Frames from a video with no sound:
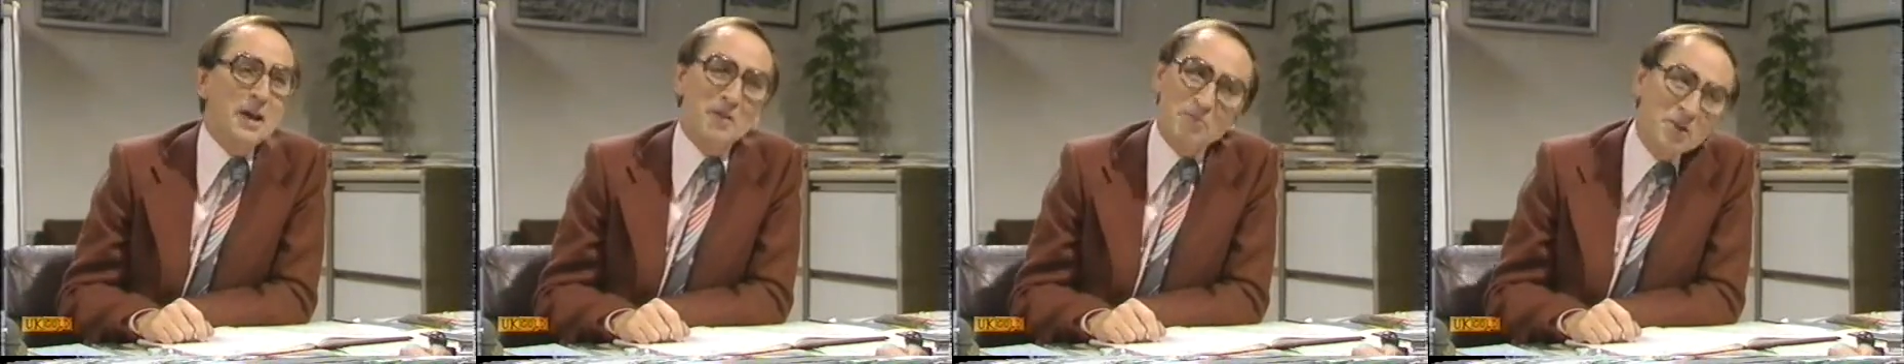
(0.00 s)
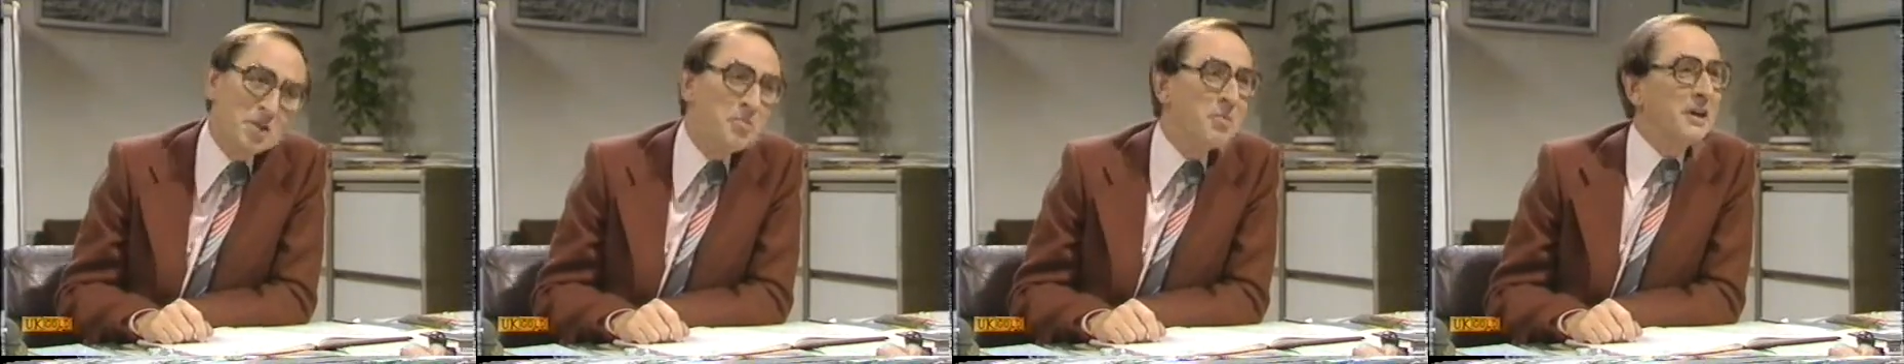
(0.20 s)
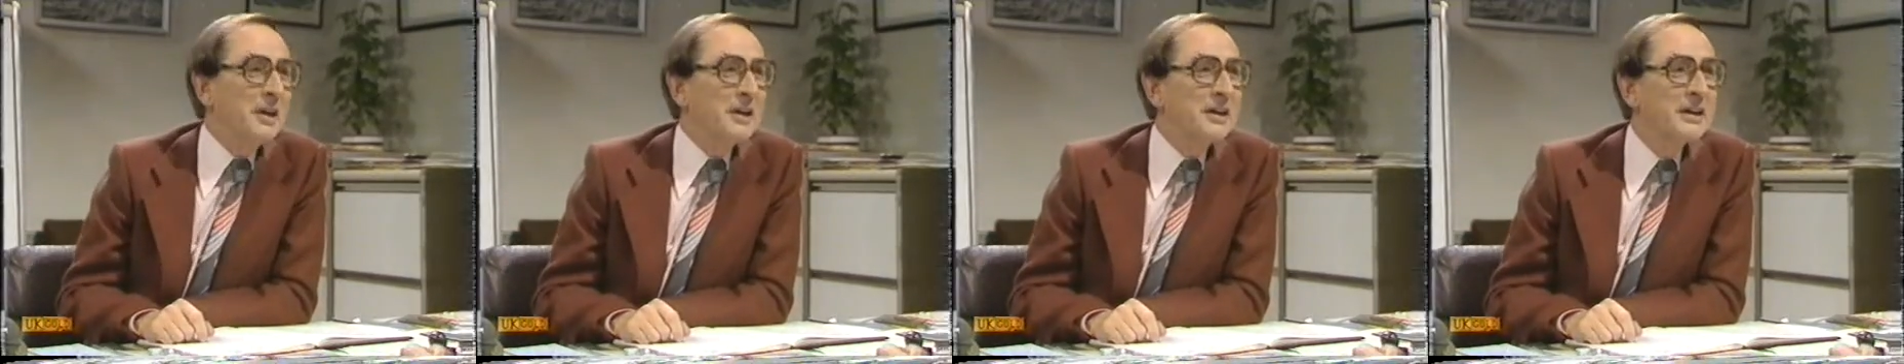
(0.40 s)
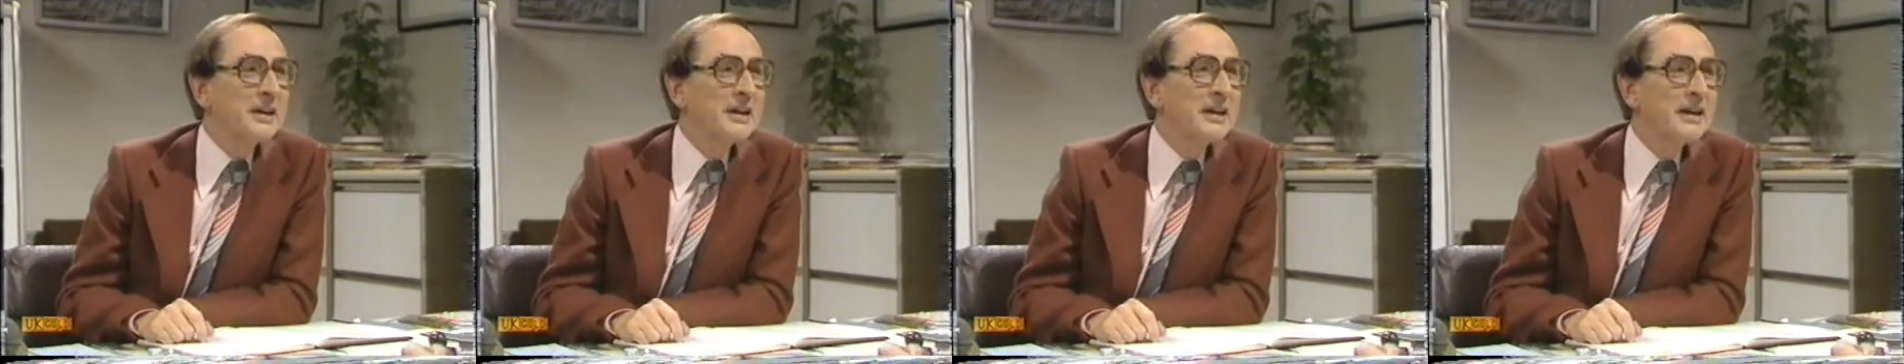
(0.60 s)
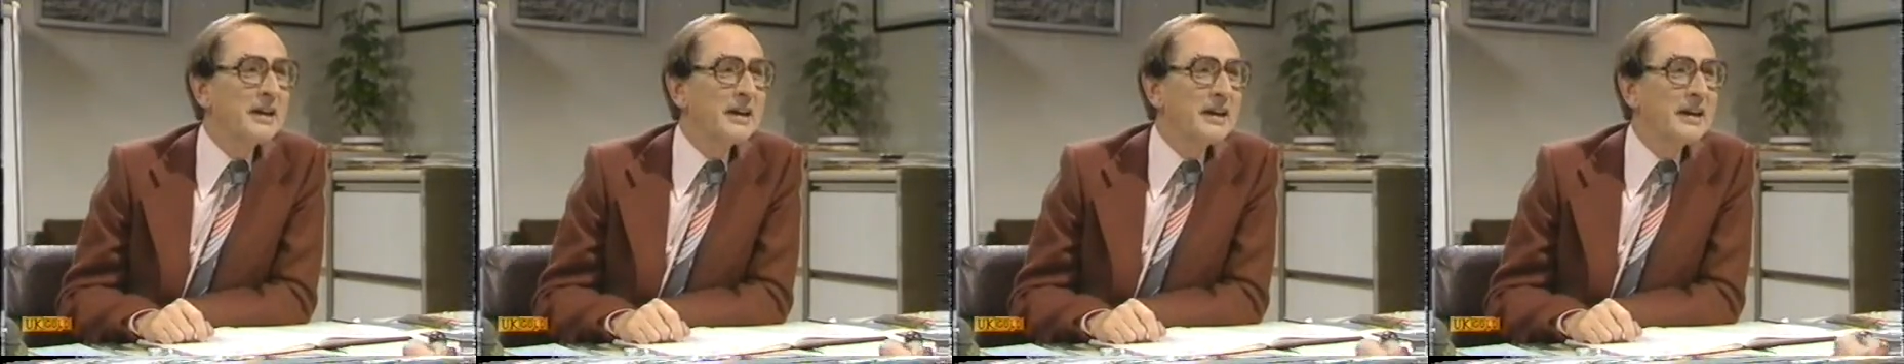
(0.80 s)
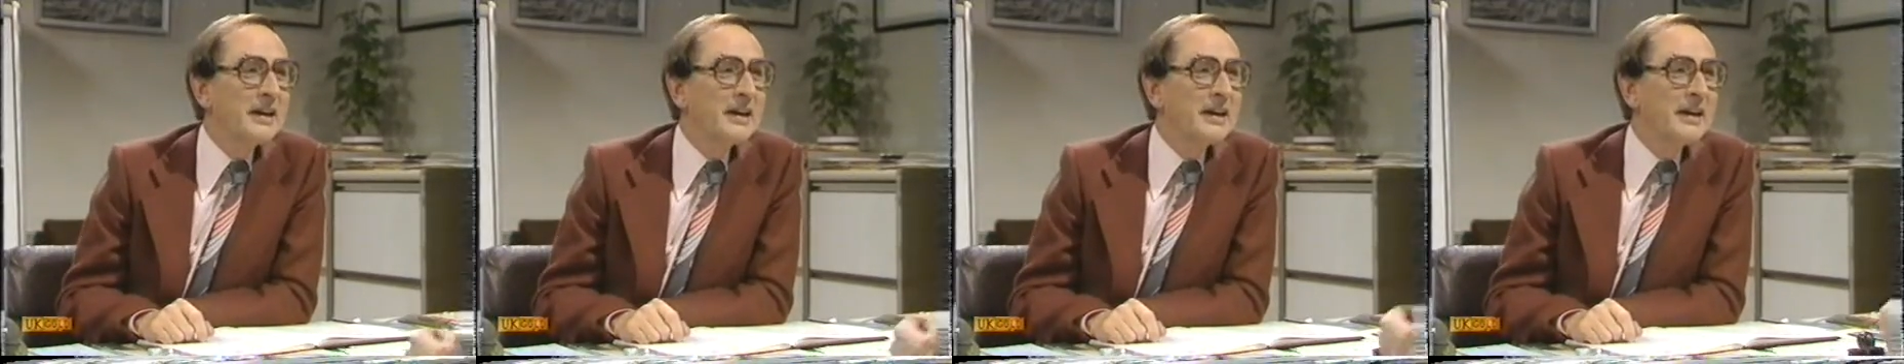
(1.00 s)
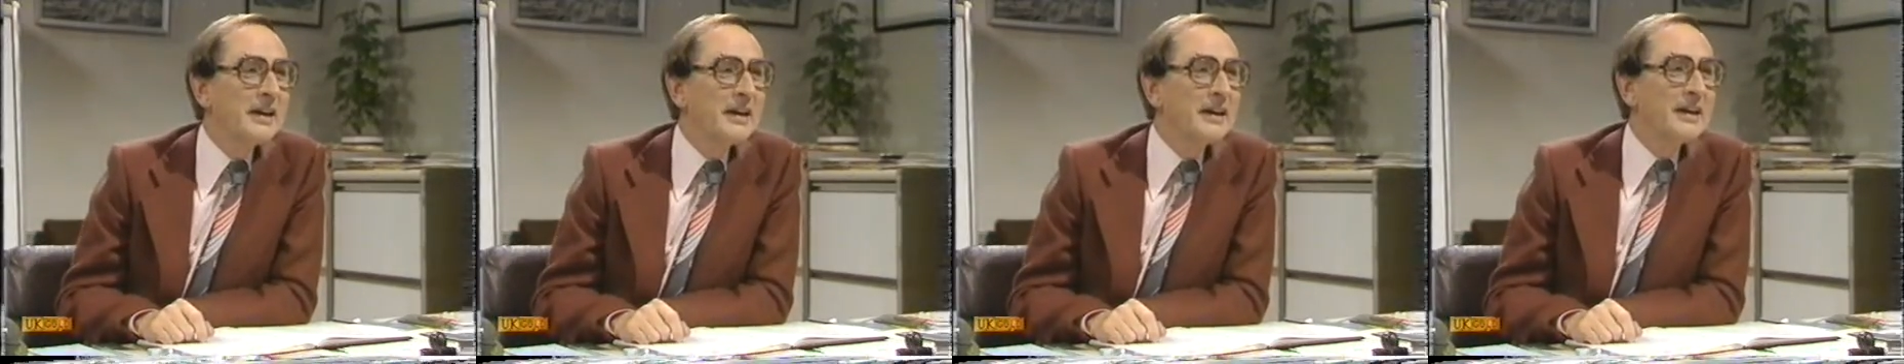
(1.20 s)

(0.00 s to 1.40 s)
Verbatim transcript: every week. Oh.